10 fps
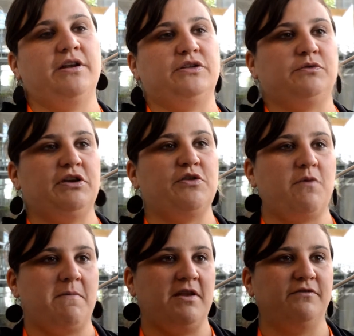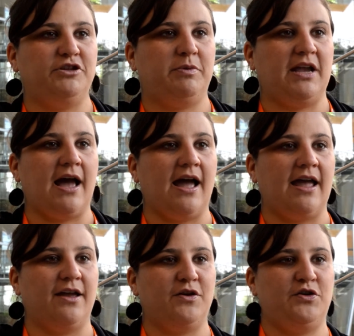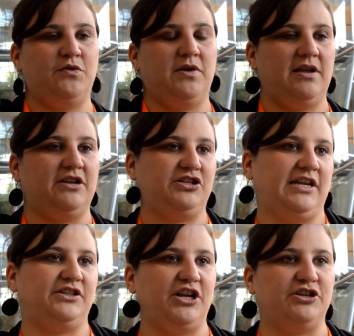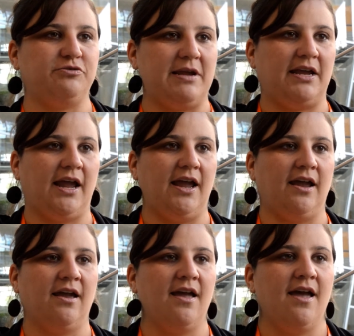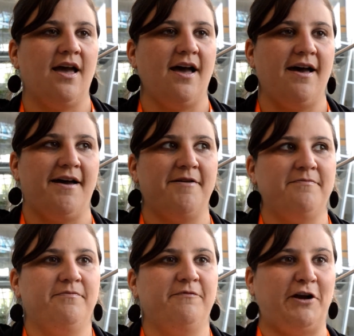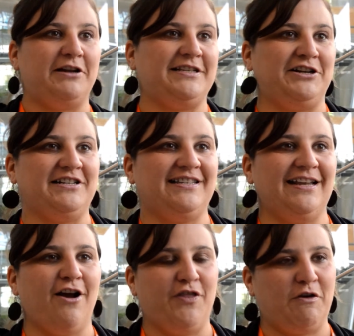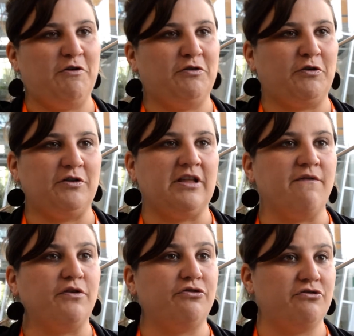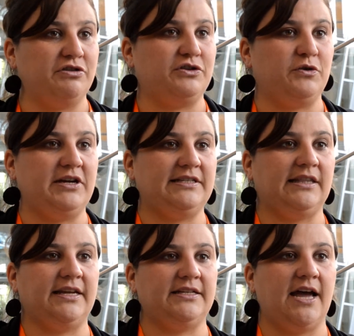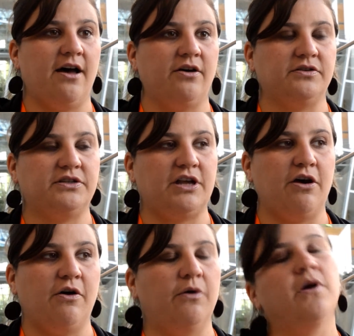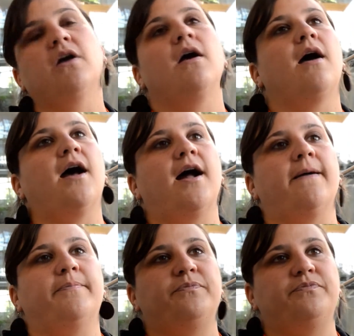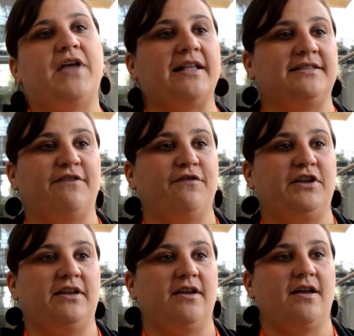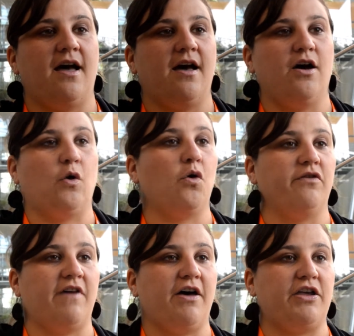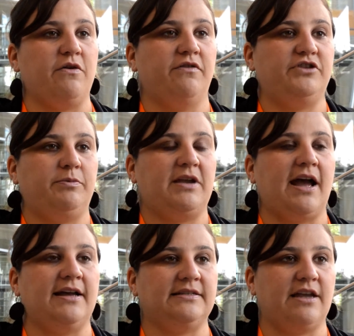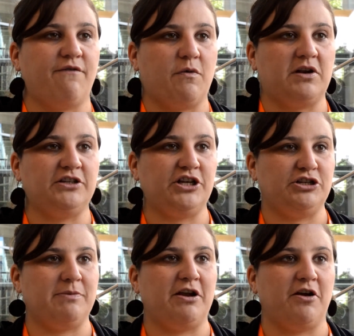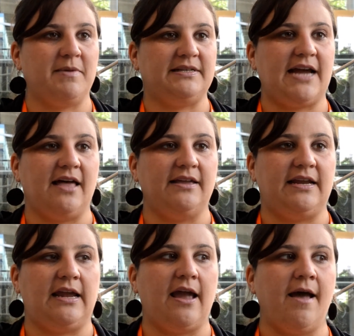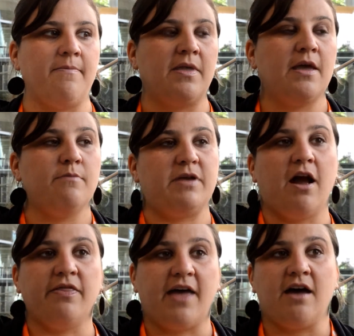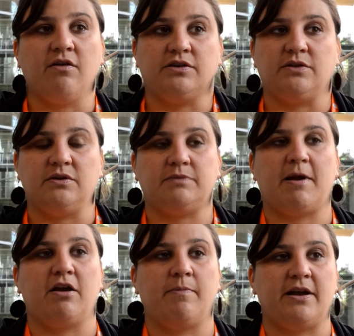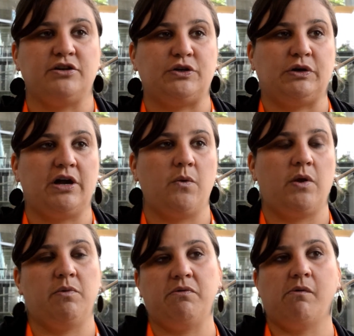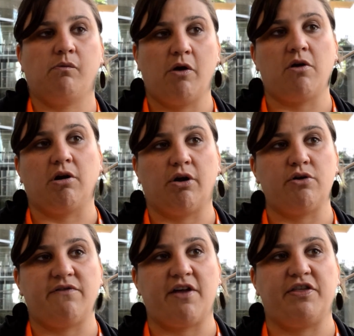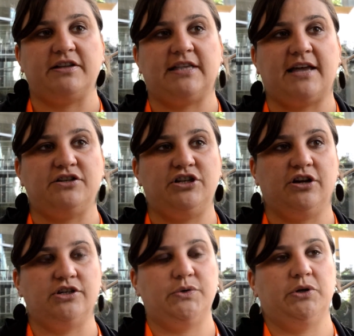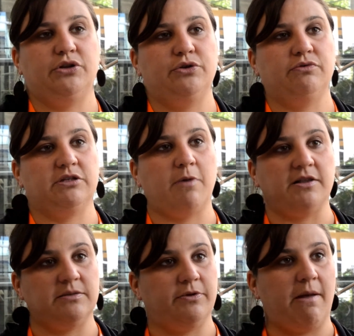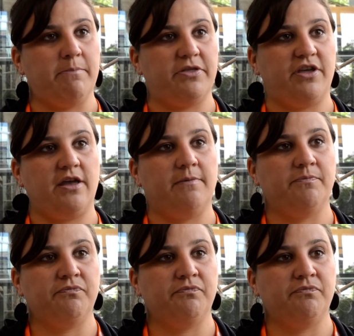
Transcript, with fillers: it is really the women of GPI who each take change making um, very seriously on their own local level through the stories that they tell. So um, that's definitely uh, a core value of GPI is the everyone a change maker mentality. Um, beyond that, also inspired by Ashoka, we rewrote our code of ethics last year to include responsible empathy